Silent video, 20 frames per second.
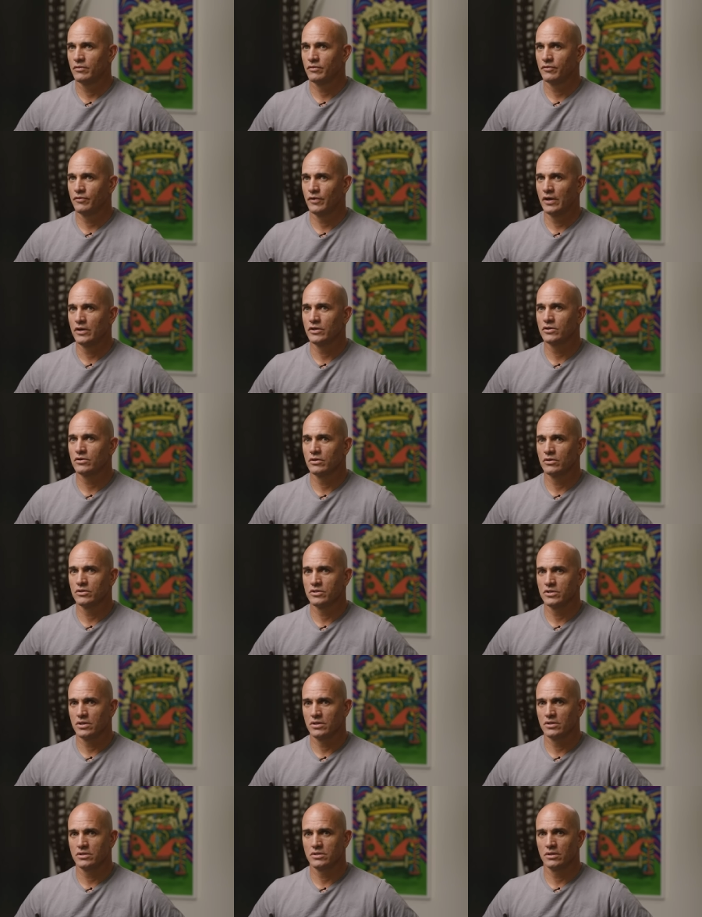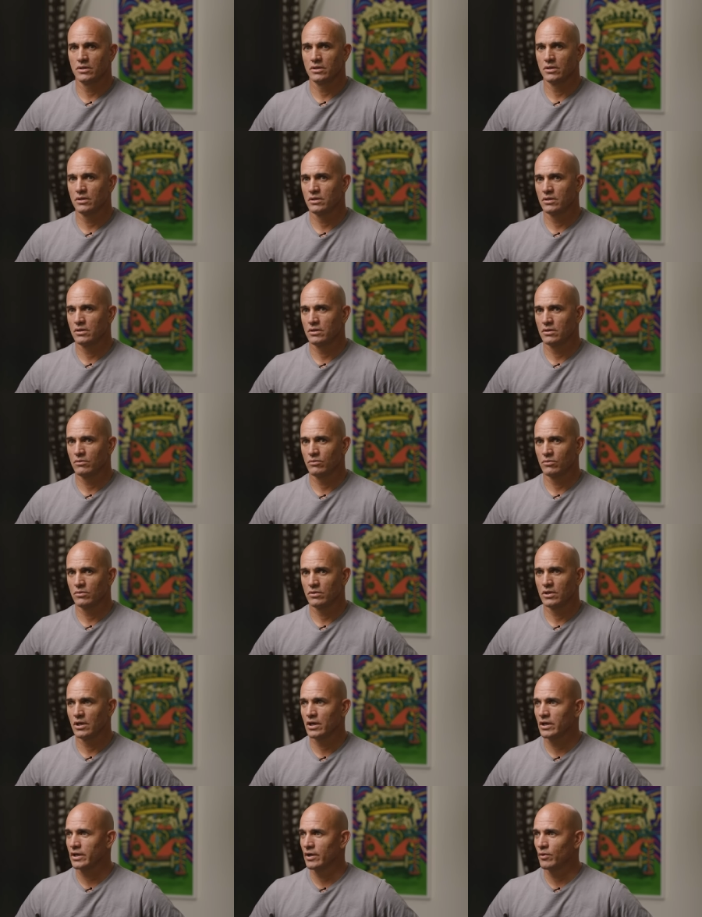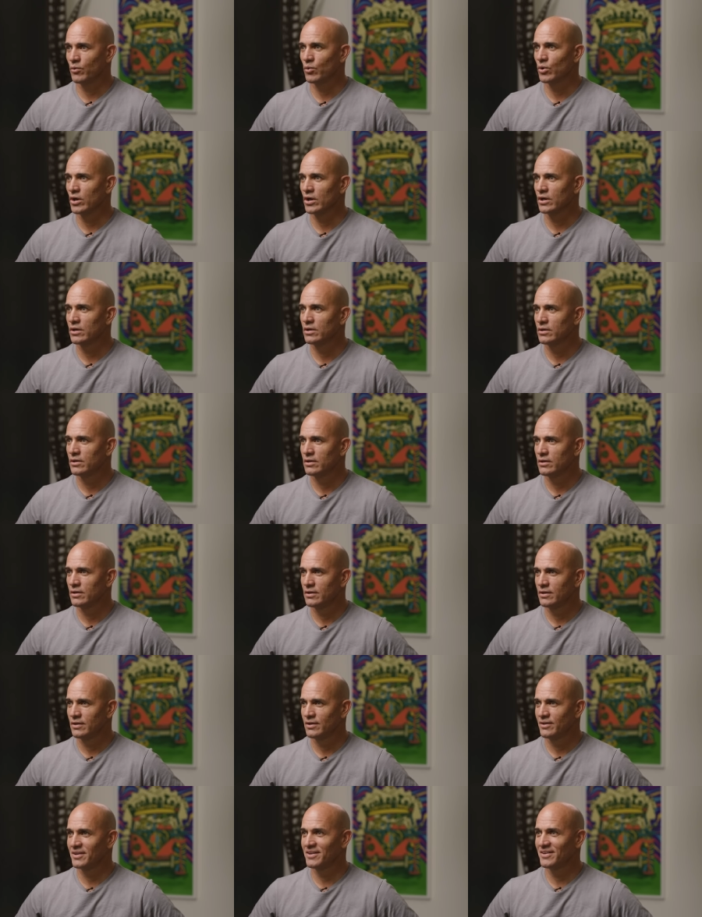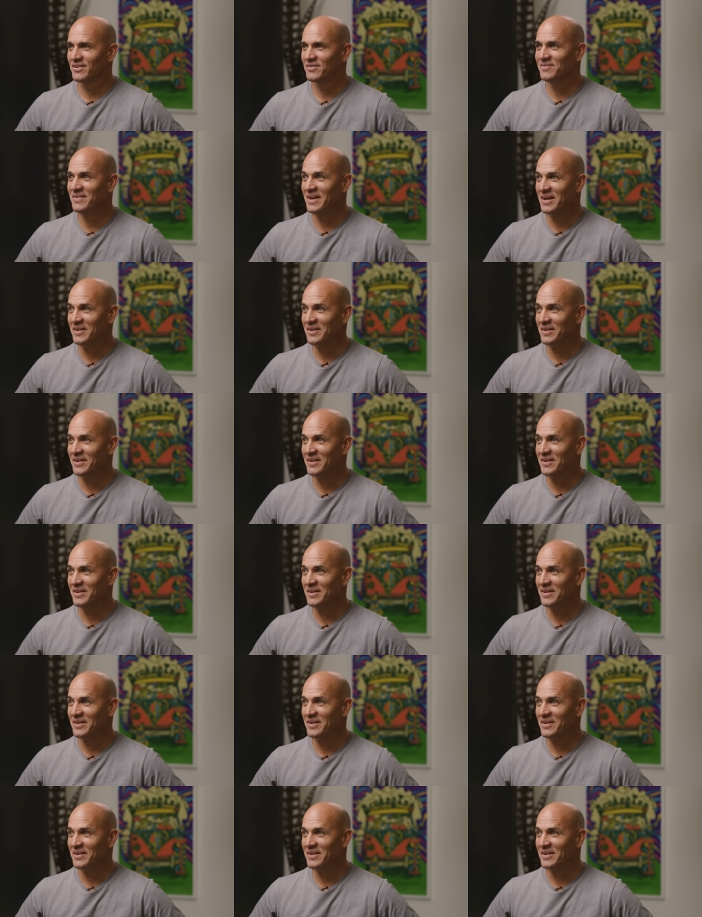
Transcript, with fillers: fun turns into luck at work, mm.